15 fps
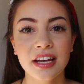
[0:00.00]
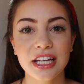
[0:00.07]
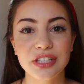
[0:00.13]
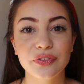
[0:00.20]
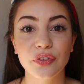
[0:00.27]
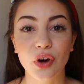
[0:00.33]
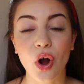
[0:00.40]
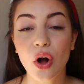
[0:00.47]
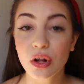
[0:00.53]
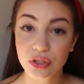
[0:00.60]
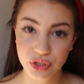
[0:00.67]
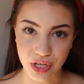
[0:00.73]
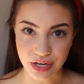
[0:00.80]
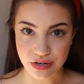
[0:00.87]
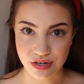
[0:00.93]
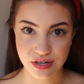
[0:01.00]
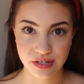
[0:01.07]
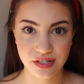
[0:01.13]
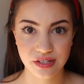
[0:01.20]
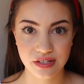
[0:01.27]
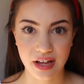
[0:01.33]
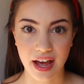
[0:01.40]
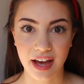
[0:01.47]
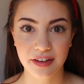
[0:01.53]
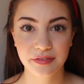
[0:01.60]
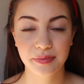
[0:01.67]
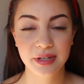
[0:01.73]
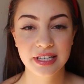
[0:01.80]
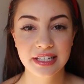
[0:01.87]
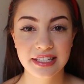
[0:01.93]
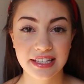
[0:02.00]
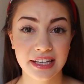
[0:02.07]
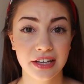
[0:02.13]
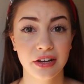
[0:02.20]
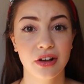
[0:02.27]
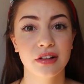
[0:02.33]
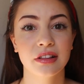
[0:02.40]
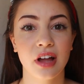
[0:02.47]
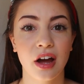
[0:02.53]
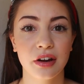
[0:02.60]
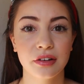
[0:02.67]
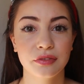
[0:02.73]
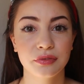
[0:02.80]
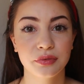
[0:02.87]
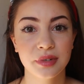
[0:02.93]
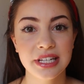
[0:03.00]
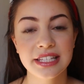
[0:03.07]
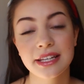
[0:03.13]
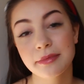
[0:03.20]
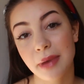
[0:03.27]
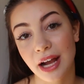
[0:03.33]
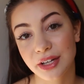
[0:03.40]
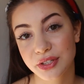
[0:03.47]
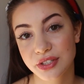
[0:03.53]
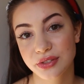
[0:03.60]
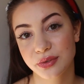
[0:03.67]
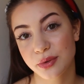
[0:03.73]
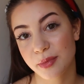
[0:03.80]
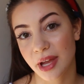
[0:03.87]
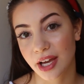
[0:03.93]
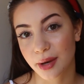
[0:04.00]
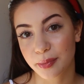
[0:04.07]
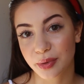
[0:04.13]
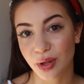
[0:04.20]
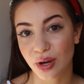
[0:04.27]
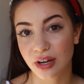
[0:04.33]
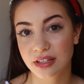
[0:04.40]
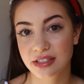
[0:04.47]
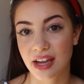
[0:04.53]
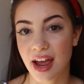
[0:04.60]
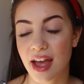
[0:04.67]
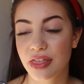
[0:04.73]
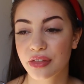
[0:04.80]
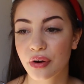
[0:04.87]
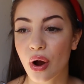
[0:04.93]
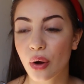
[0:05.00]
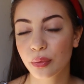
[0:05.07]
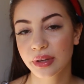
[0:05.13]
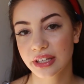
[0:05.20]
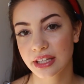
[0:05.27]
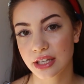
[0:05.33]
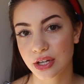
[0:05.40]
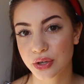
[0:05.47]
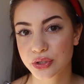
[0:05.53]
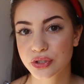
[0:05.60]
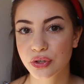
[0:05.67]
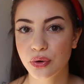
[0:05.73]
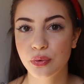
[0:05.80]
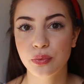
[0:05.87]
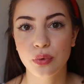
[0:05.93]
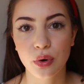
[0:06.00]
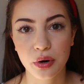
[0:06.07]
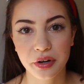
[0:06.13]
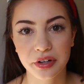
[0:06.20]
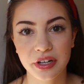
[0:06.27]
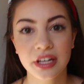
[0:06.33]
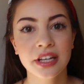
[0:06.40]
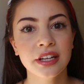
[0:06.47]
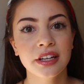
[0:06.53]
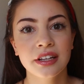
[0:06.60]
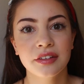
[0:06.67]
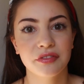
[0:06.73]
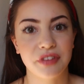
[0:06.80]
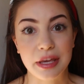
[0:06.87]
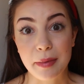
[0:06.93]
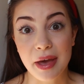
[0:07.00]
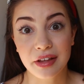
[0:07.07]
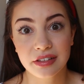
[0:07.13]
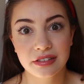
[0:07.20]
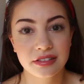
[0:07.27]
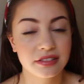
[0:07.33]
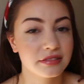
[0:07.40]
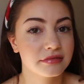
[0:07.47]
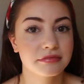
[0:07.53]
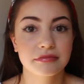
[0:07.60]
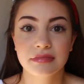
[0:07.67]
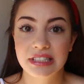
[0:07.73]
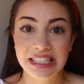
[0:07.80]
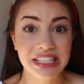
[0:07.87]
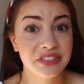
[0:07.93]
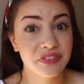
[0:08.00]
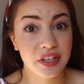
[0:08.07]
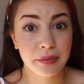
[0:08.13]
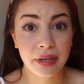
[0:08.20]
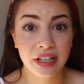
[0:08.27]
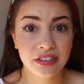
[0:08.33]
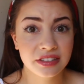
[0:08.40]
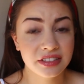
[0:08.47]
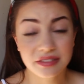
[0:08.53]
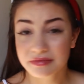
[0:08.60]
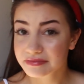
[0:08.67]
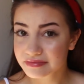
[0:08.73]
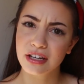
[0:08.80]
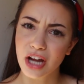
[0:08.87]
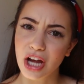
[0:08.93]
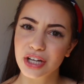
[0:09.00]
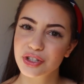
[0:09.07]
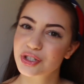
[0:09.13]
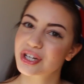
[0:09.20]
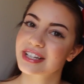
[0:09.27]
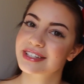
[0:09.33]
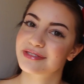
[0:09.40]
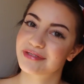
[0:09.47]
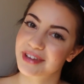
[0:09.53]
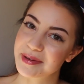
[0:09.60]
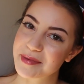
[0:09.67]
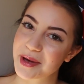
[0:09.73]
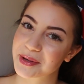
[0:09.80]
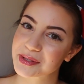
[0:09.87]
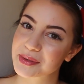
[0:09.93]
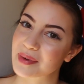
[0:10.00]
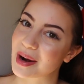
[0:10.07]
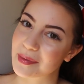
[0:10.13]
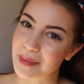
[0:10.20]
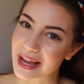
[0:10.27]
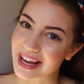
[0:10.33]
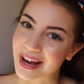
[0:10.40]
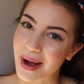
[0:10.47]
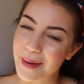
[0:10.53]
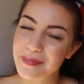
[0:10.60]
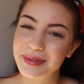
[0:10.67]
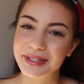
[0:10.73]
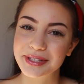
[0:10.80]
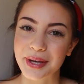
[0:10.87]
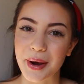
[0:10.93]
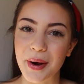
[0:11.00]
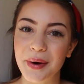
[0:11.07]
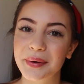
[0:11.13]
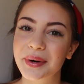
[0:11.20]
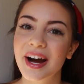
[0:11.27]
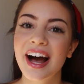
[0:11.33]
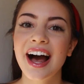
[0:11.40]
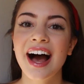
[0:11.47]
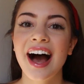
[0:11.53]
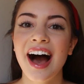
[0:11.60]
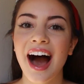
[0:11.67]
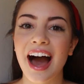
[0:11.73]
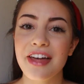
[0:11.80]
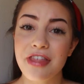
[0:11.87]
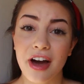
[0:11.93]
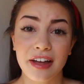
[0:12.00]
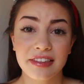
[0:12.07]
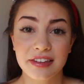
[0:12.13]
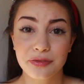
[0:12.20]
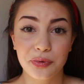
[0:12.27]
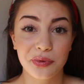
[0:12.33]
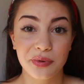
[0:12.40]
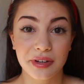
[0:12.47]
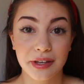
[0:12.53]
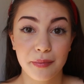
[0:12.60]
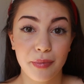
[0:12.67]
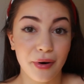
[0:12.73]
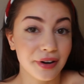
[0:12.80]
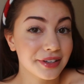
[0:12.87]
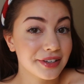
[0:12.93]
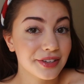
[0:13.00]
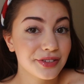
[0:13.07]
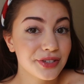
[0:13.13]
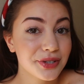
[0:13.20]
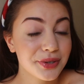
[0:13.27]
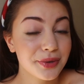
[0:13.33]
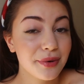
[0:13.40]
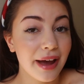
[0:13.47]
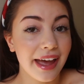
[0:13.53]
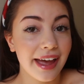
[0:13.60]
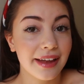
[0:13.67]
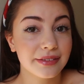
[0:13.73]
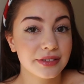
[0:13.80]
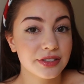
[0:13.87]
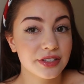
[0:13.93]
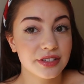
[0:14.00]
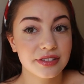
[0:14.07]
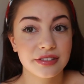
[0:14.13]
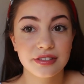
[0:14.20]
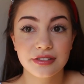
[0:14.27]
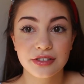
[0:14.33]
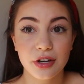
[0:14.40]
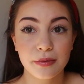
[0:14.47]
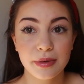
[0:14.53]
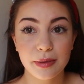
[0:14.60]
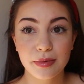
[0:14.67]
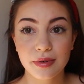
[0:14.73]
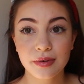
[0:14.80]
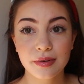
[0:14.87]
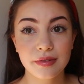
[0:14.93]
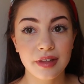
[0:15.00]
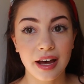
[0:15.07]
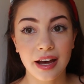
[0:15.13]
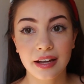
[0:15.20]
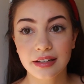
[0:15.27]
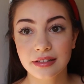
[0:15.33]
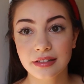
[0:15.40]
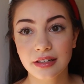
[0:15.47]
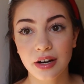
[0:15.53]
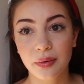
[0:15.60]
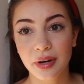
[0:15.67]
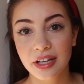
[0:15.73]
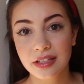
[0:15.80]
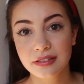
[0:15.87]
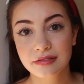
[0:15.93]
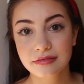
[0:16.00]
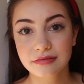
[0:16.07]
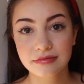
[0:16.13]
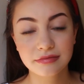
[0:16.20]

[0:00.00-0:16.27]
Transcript: It's for all genders. I've been seeing a lot of recent back to school makeup looks and they're all really geared toward females, cis females. Not just females wear makeup, so I thought this was really important to do and just show people that, you know what,